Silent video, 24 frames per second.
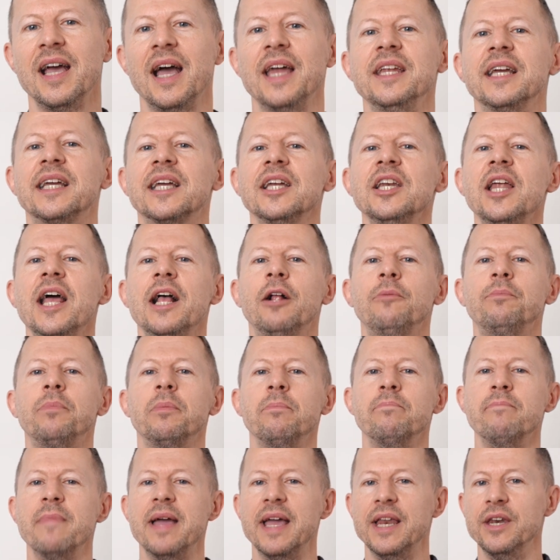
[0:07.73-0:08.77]
and it can
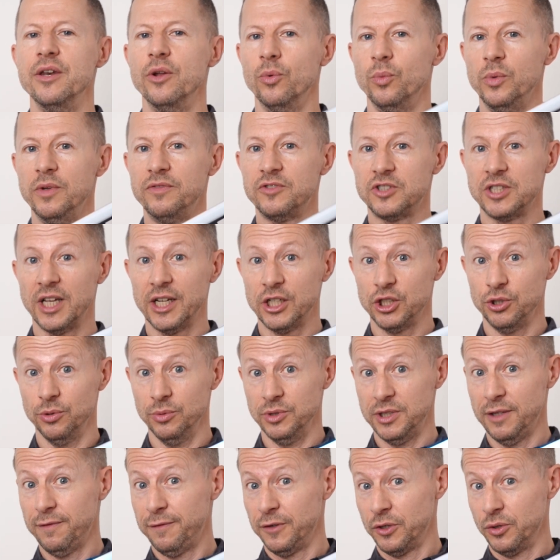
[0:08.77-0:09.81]
help men with sexual
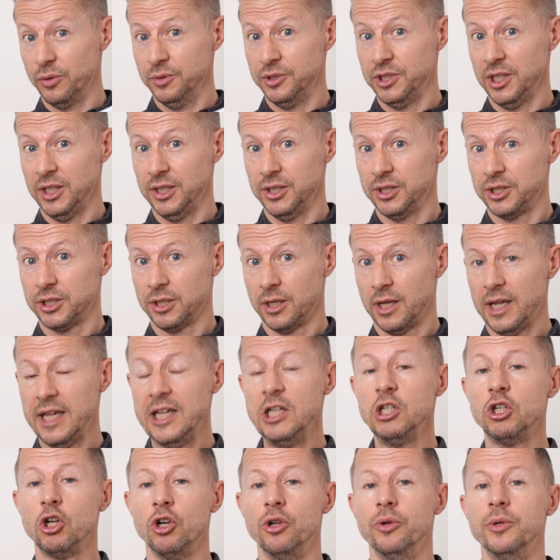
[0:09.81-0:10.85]
difficulties,
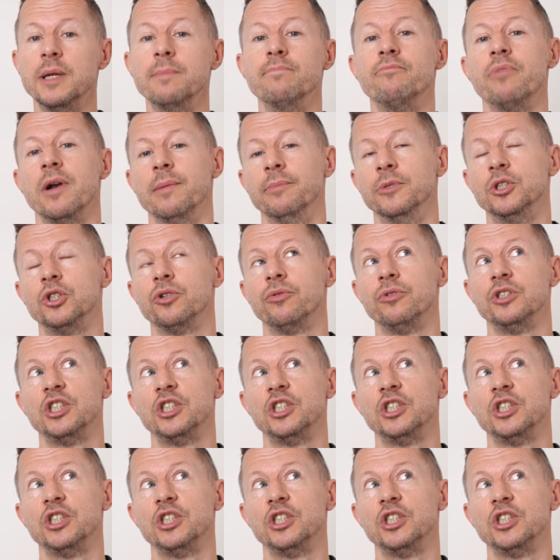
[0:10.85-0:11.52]
including premature